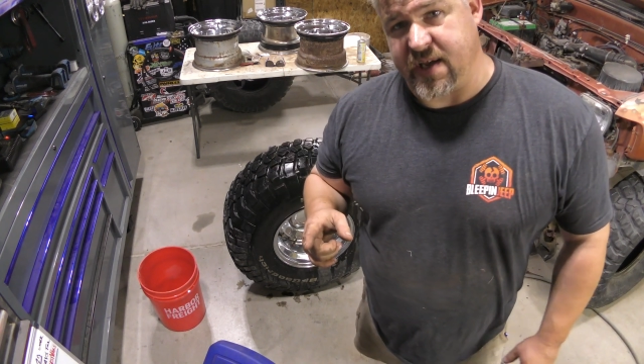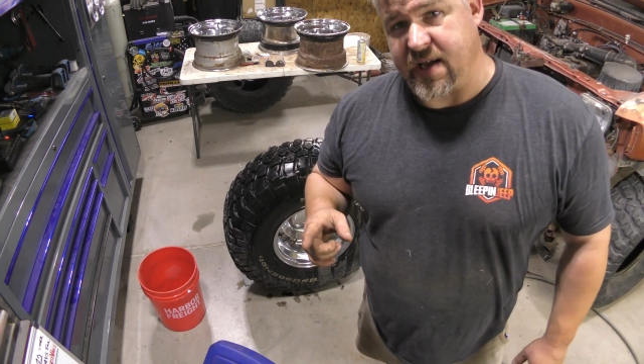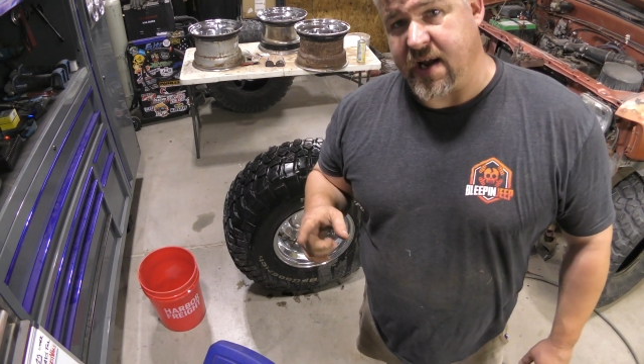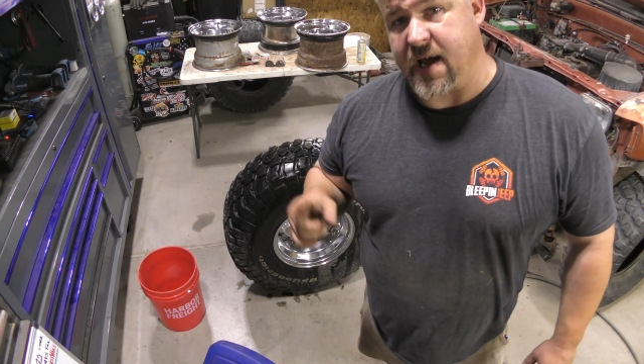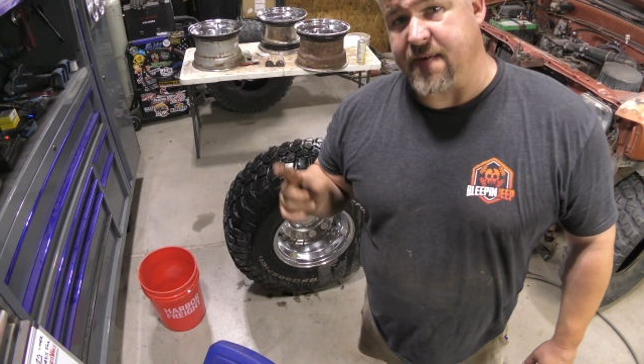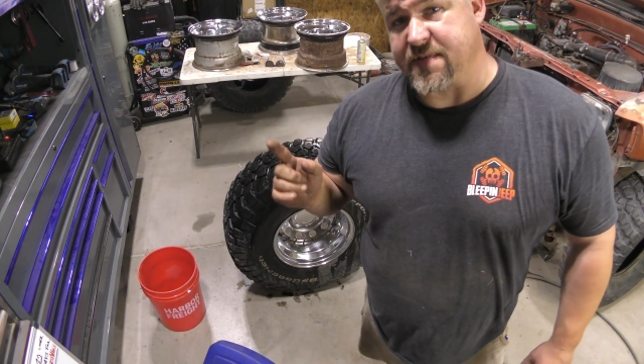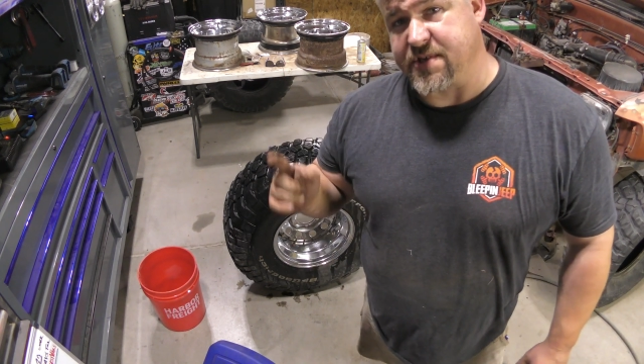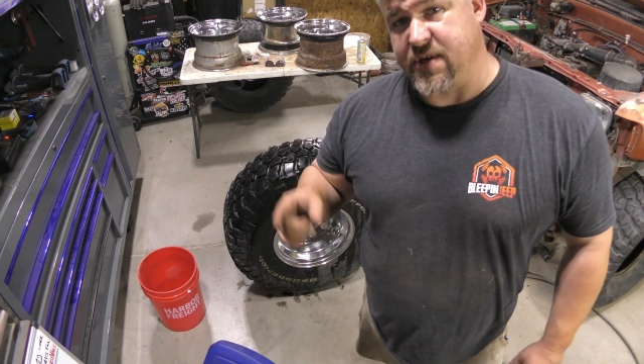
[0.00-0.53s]
and I
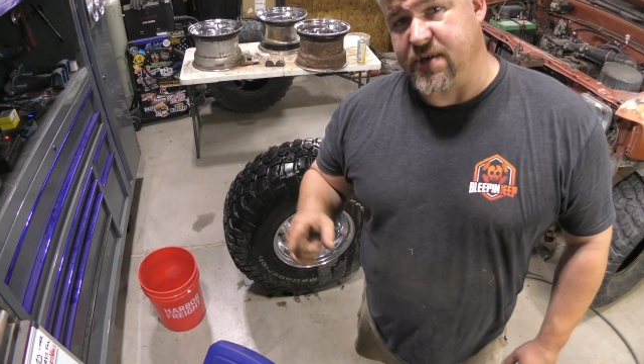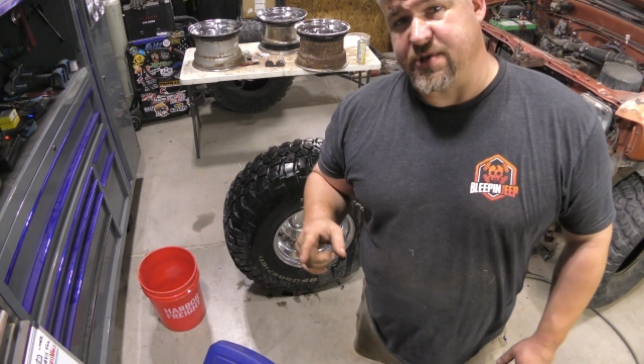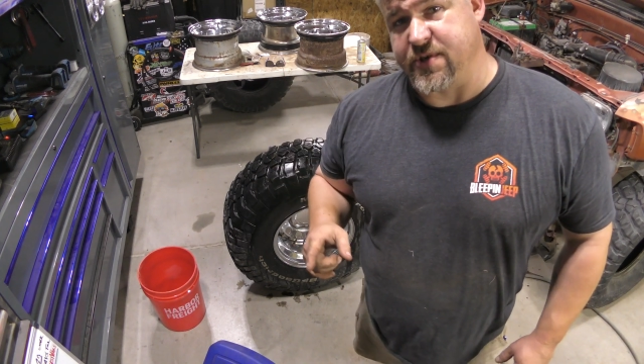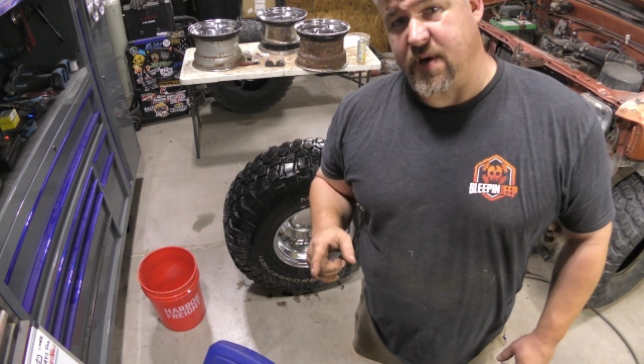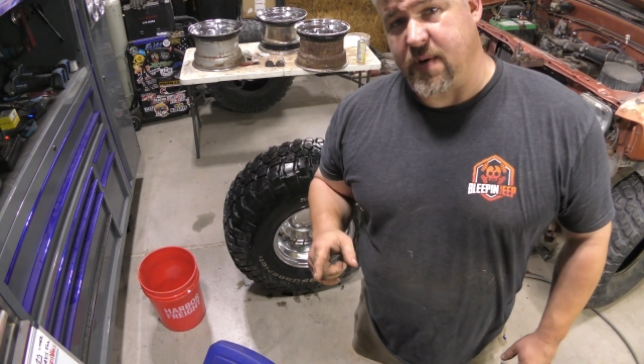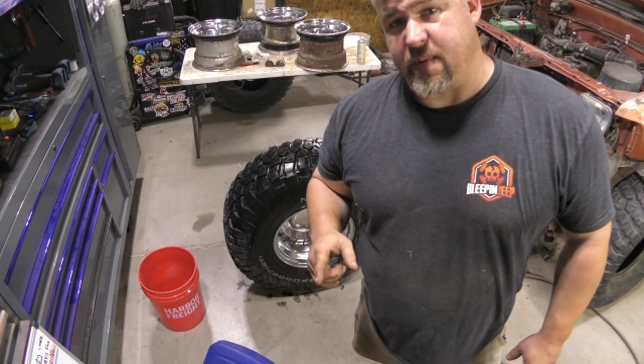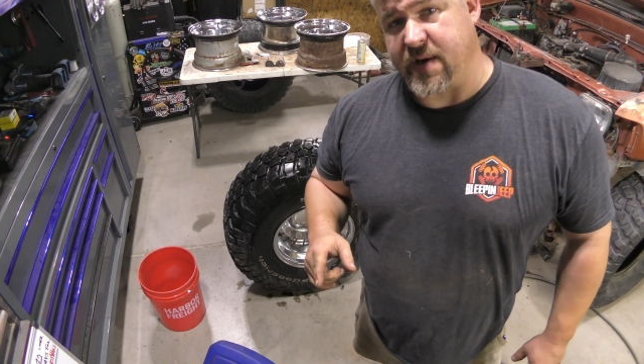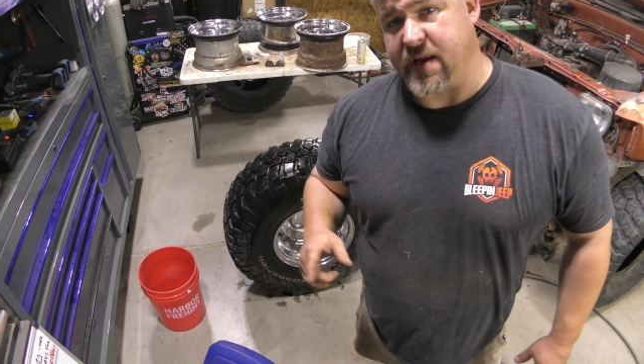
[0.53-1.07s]
haven't told you
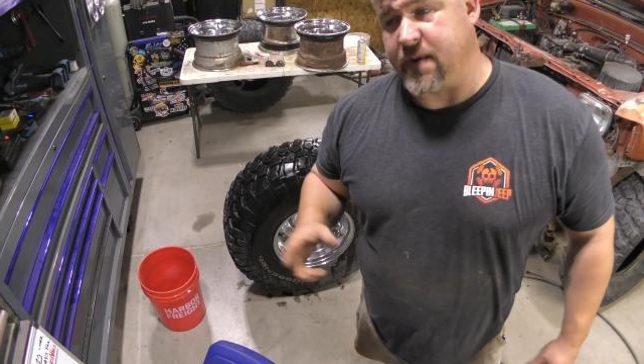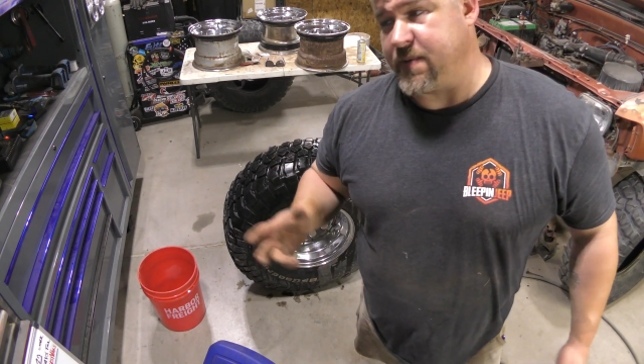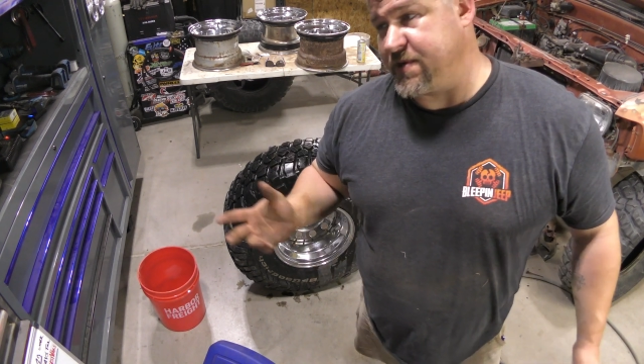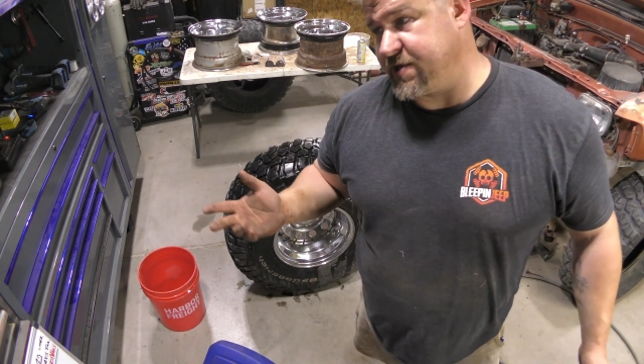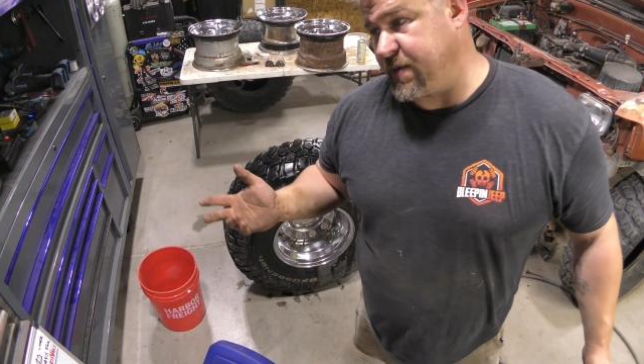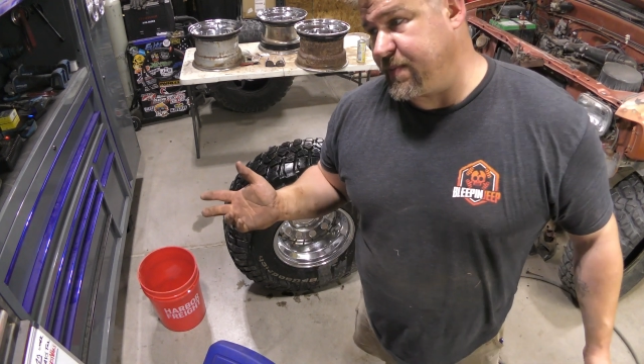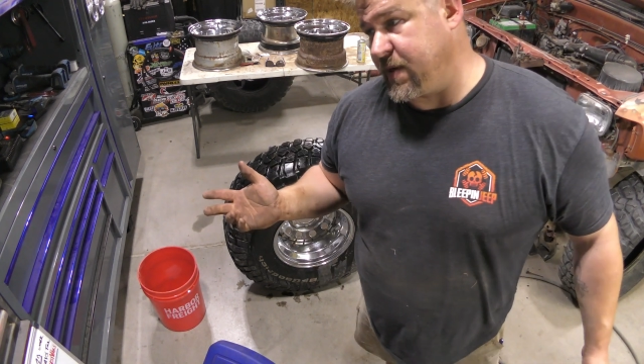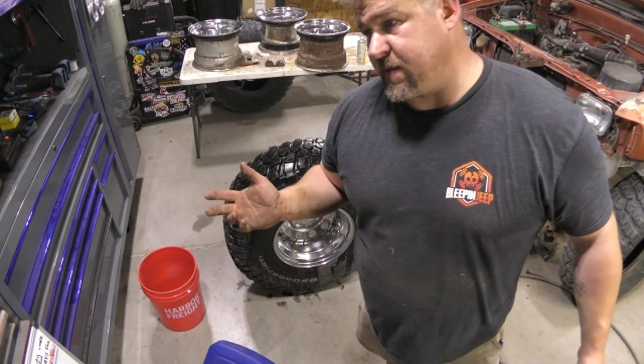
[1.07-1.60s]
already,
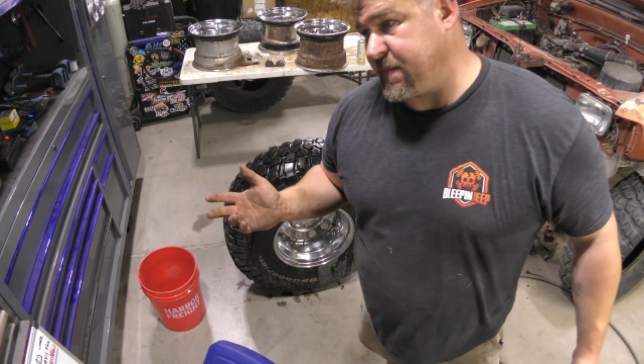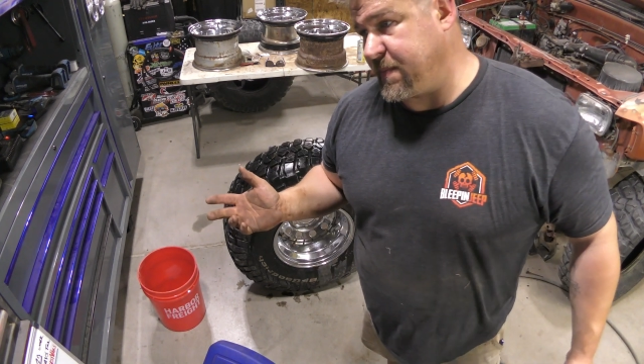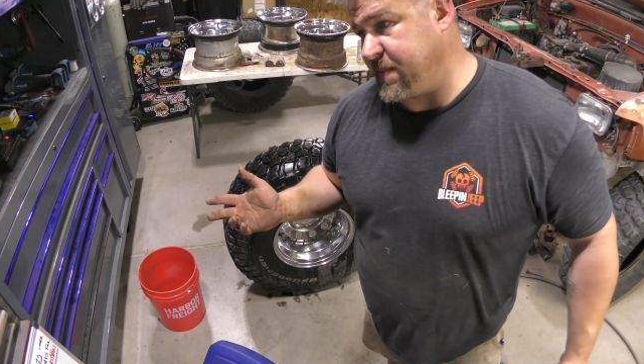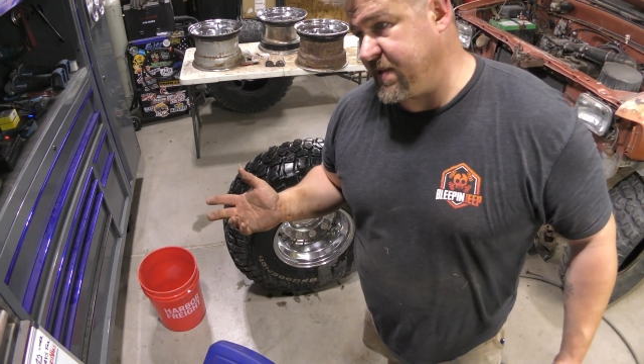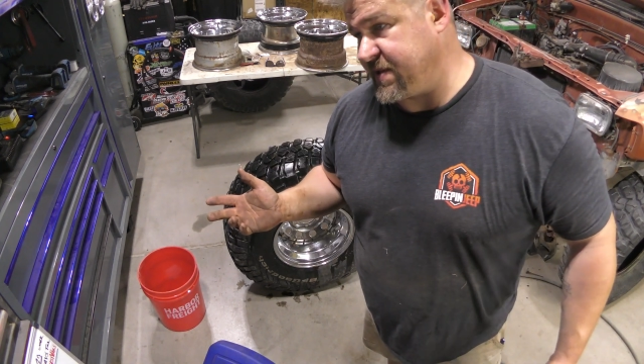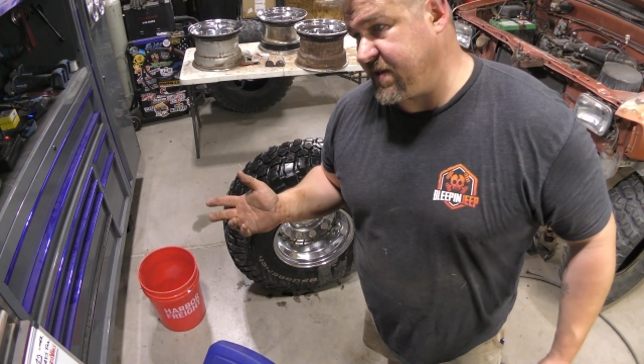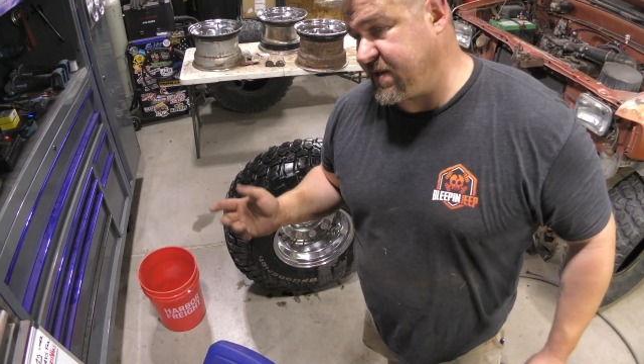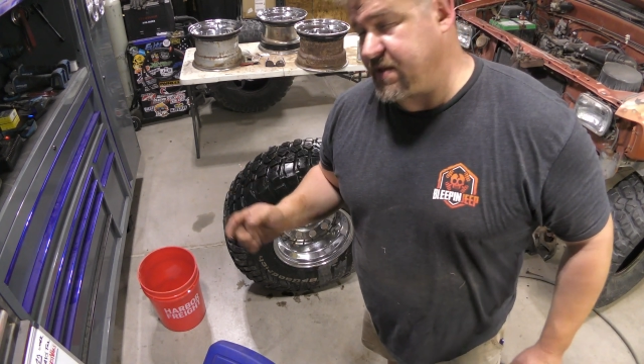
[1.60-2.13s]
which I
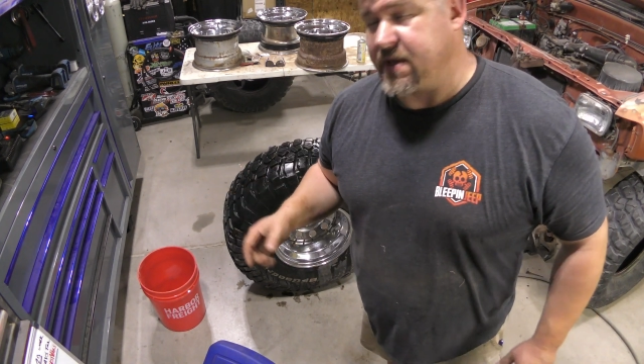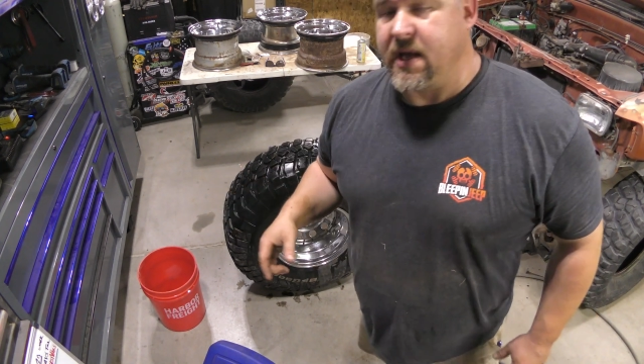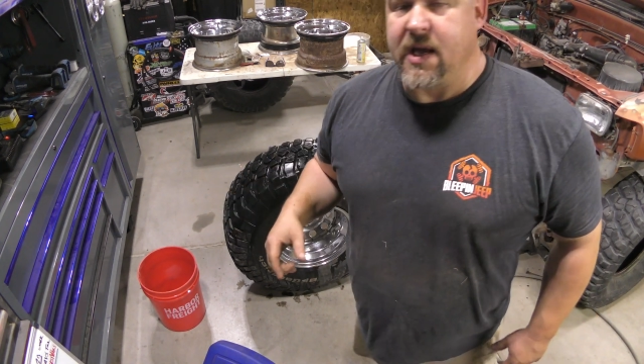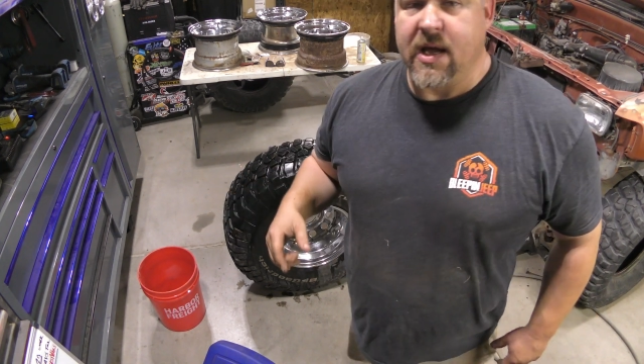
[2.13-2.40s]
probably did,